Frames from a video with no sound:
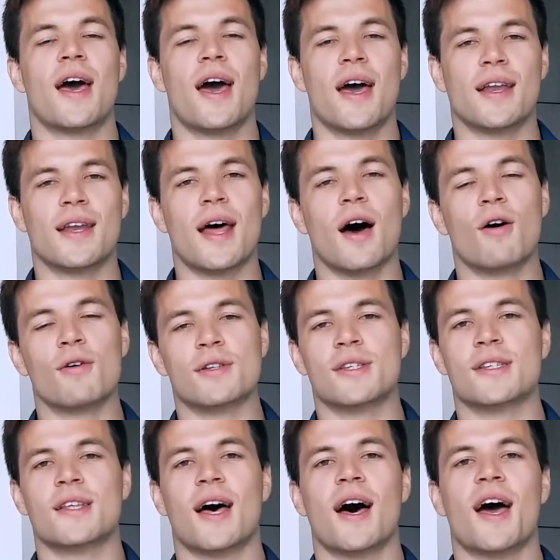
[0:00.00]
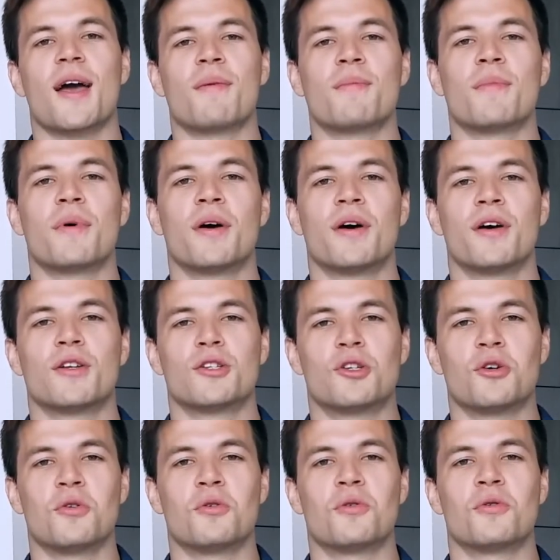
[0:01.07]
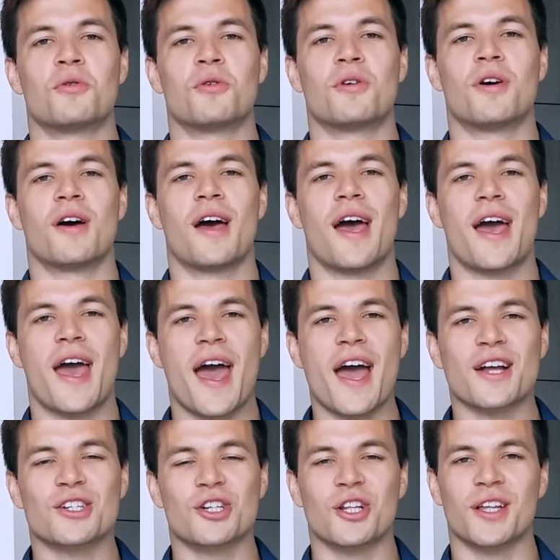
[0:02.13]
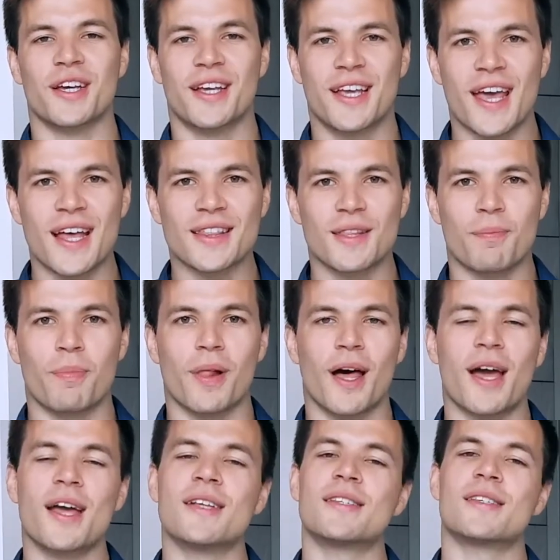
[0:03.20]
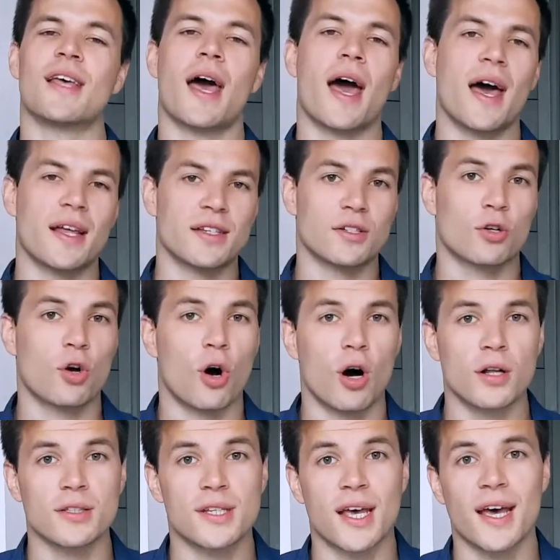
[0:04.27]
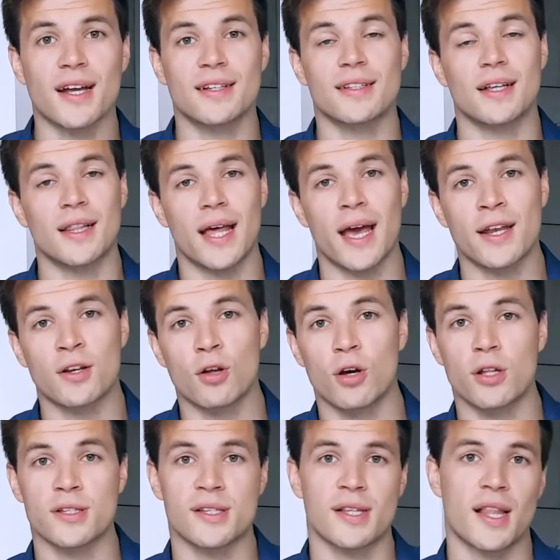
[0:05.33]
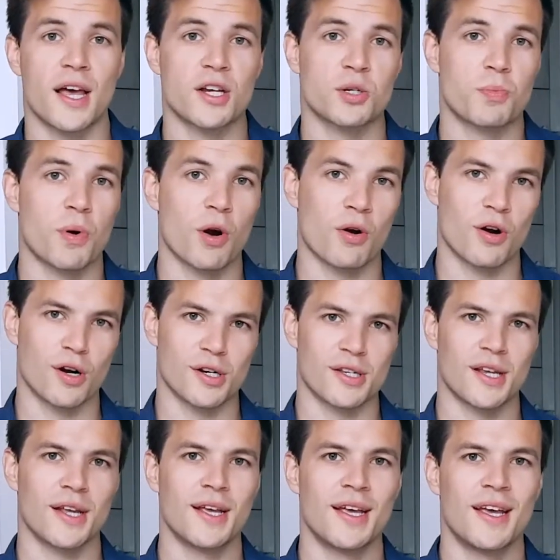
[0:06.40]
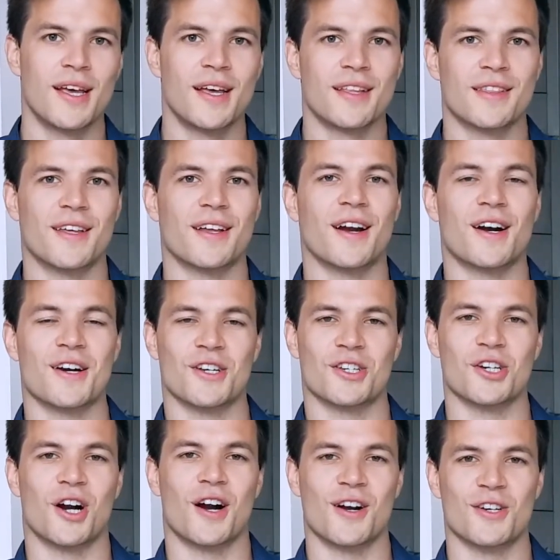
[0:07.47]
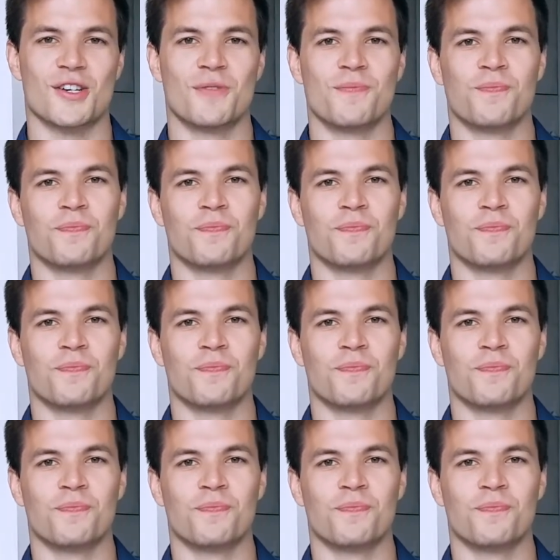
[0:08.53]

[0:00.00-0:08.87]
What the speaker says: and now it's time to actually get the place and contact the landlords / brokers that are in charge.